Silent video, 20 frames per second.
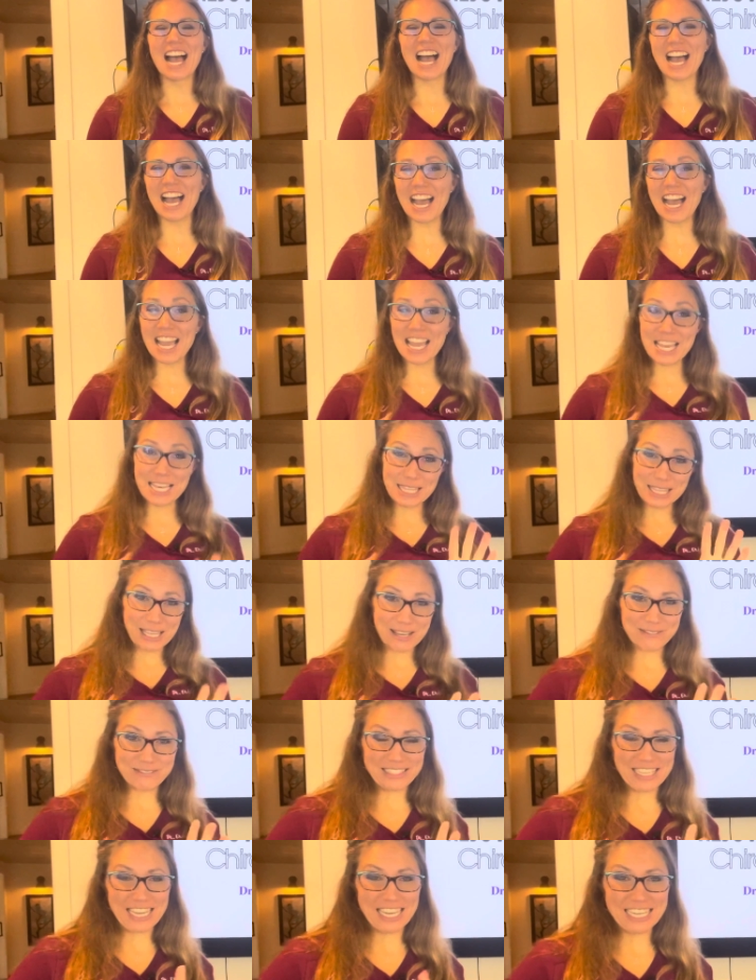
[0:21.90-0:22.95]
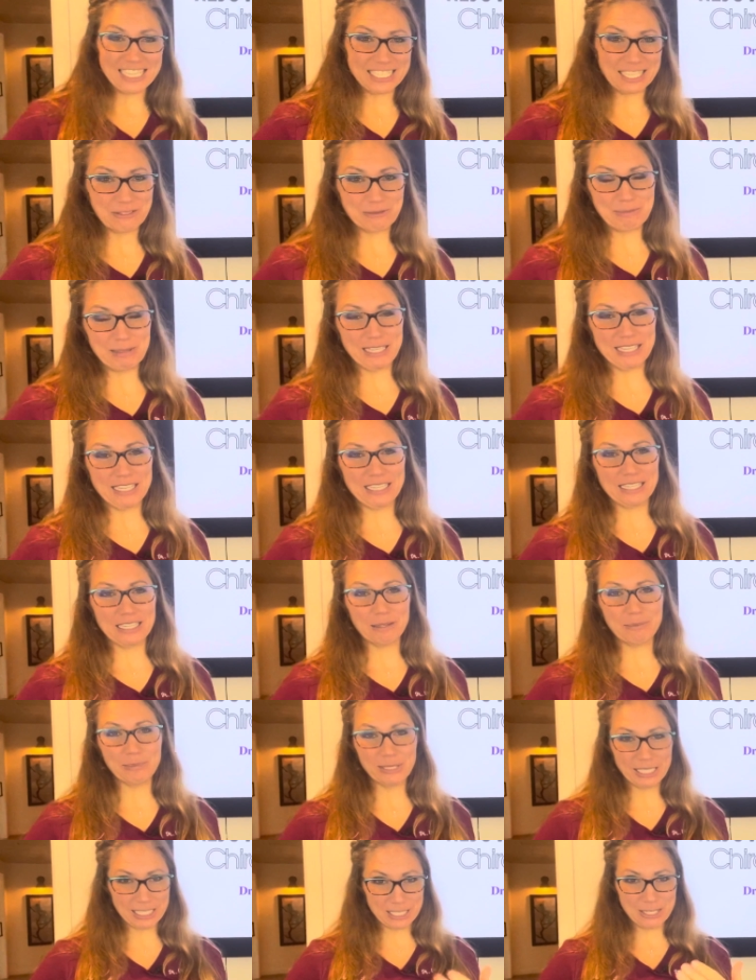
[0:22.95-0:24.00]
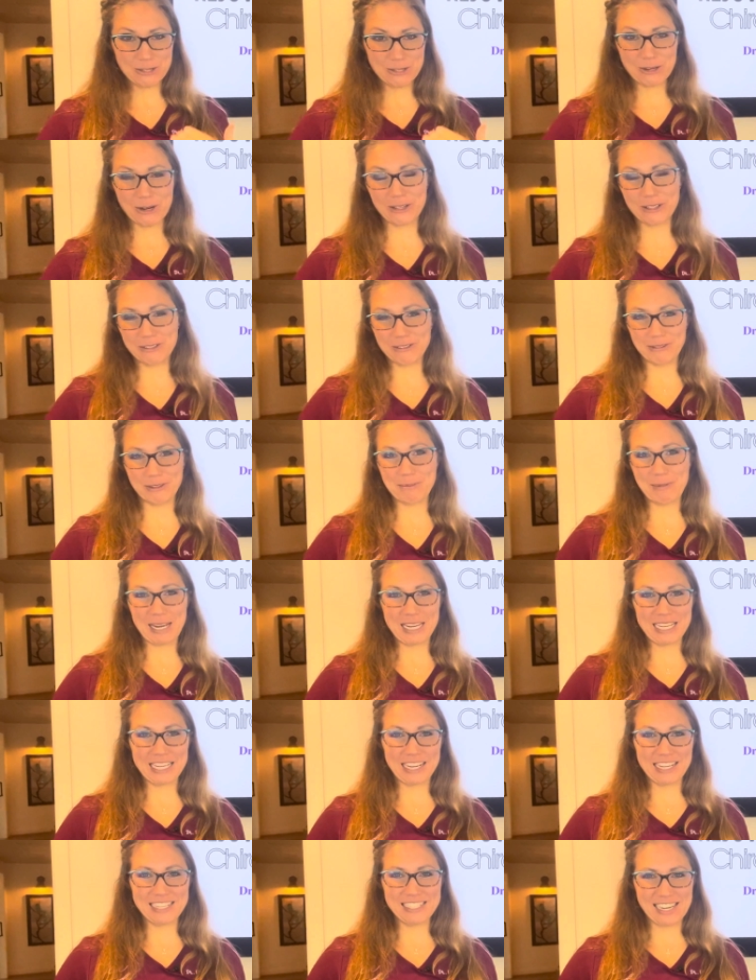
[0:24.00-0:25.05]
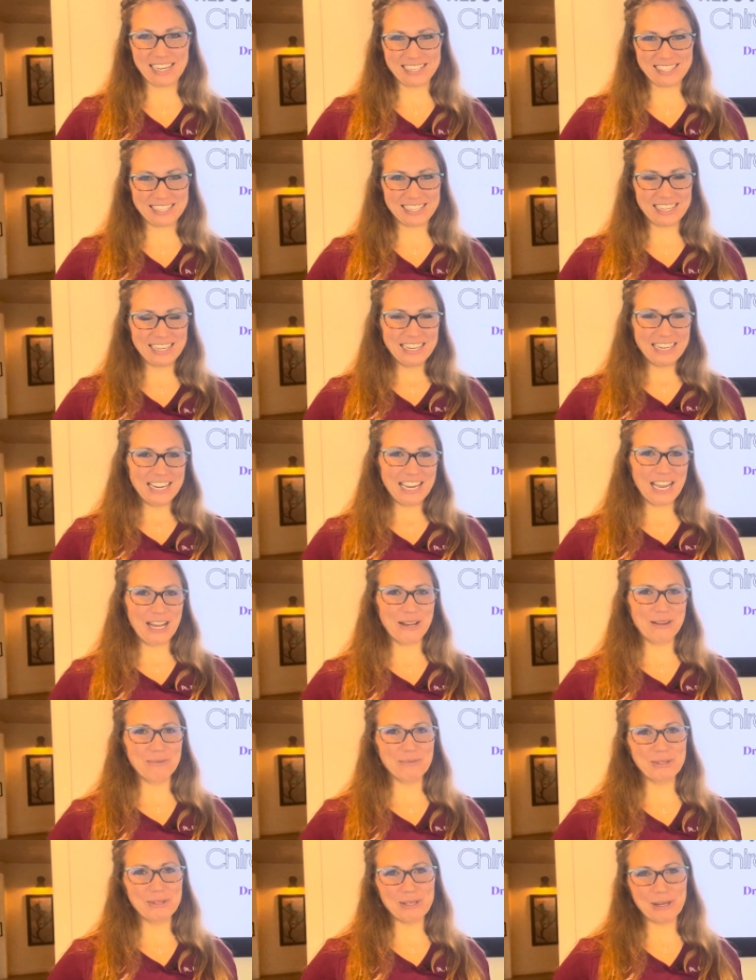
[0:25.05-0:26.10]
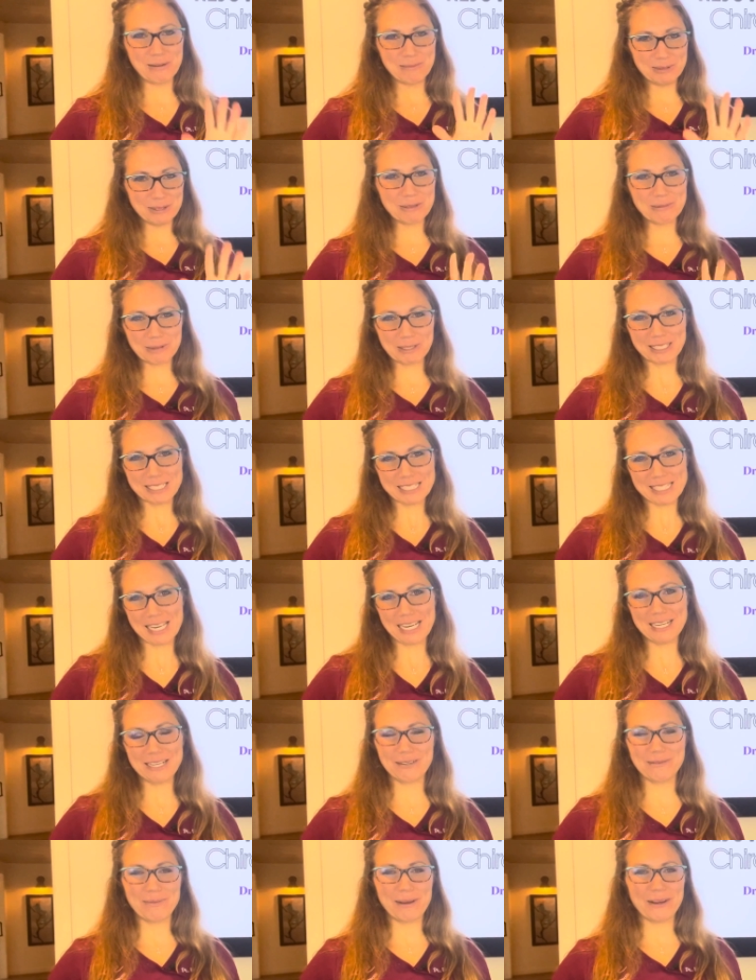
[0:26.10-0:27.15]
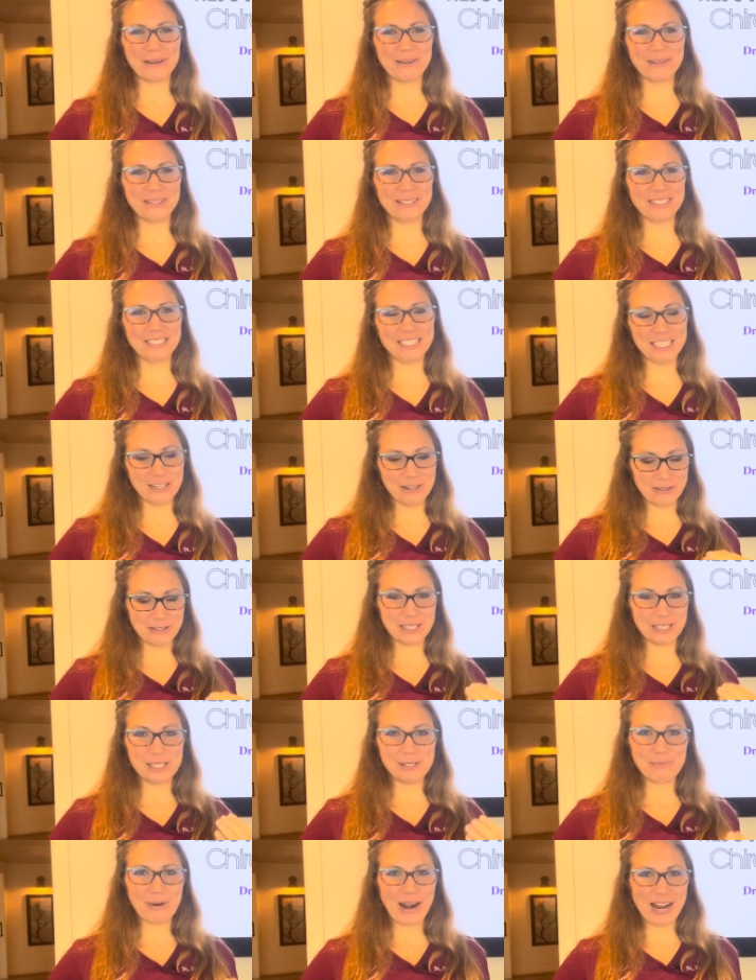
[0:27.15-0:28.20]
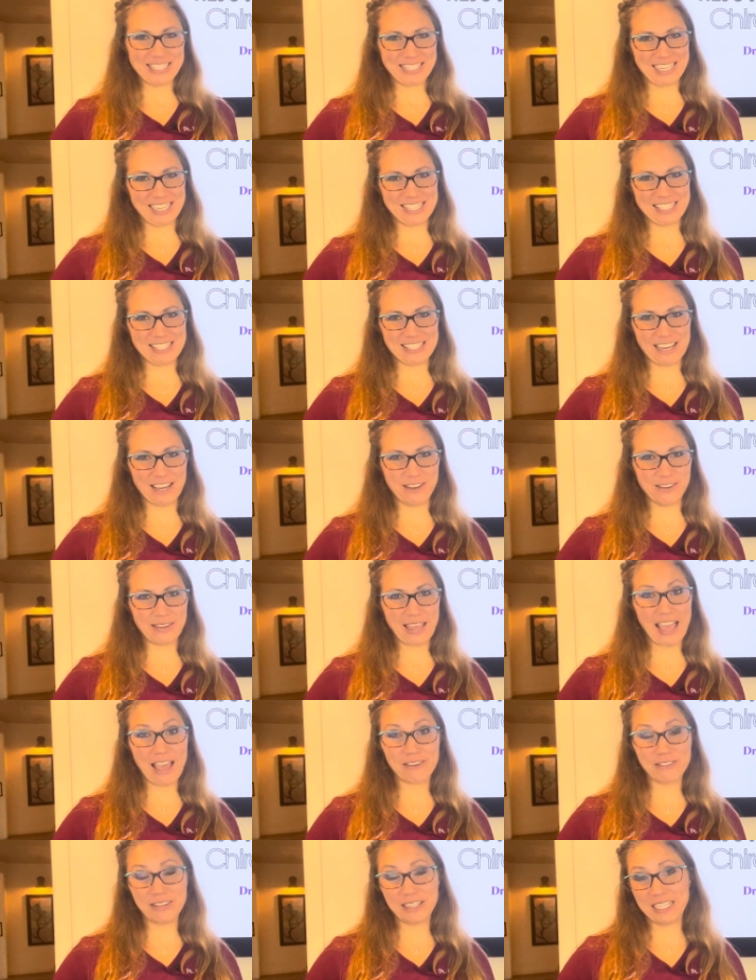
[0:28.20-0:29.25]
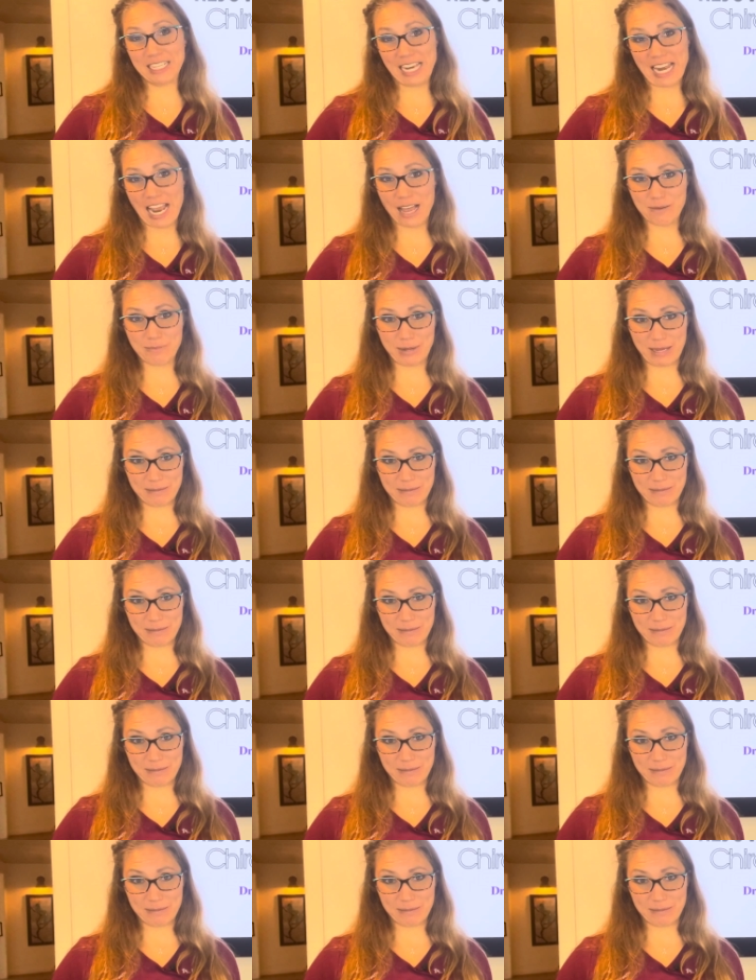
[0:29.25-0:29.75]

I love the idea of being in complete control over my content. Um, so I'm super excited about, you know, this process of having an app.